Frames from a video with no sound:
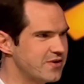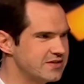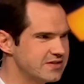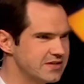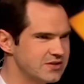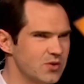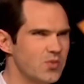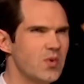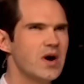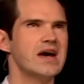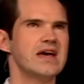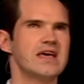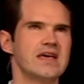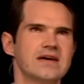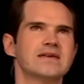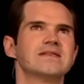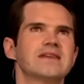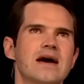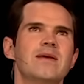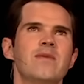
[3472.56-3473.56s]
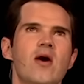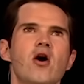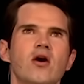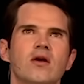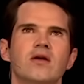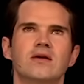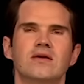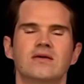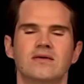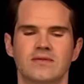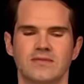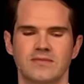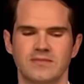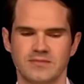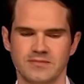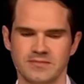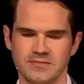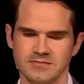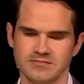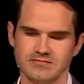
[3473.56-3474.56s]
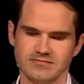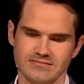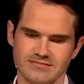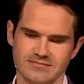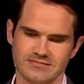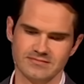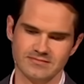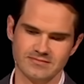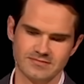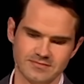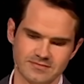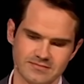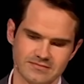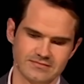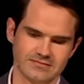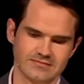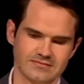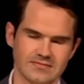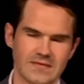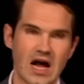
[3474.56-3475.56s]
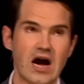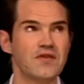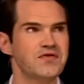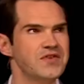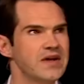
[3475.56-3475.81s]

Breezes away. Come on. I